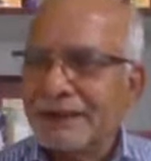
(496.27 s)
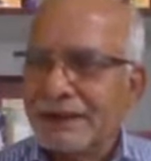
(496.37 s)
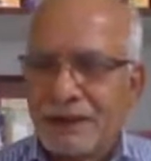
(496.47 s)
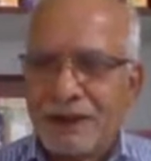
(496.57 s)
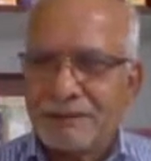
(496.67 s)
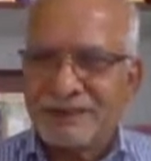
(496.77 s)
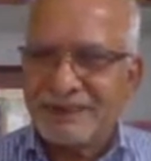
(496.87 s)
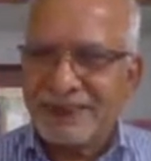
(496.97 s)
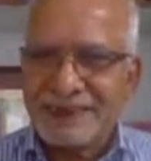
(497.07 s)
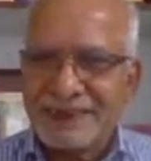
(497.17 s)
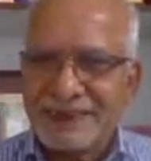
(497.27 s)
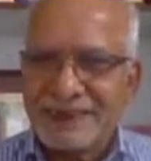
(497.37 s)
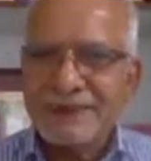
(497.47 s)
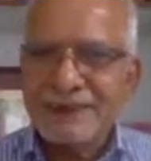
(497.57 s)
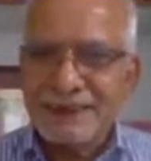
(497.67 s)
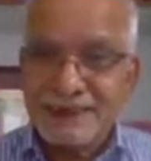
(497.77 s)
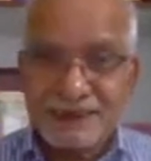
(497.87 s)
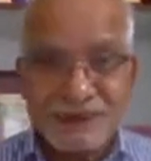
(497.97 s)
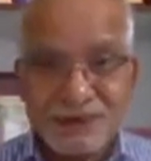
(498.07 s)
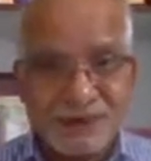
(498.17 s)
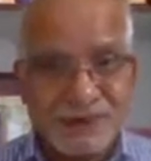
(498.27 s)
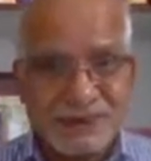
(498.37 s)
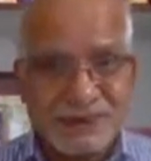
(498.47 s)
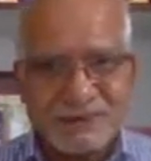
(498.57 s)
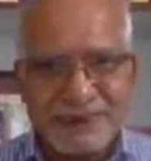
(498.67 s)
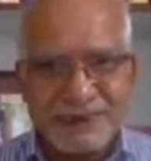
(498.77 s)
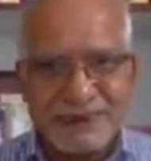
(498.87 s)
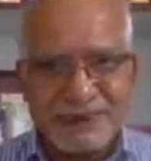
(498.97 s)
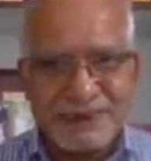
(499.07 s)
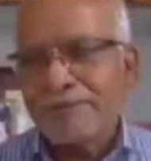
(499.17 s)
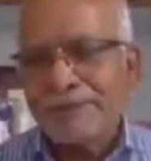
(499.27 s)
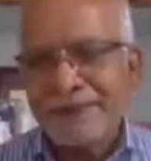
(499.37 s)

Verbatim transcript: law of evidence, institutions of India,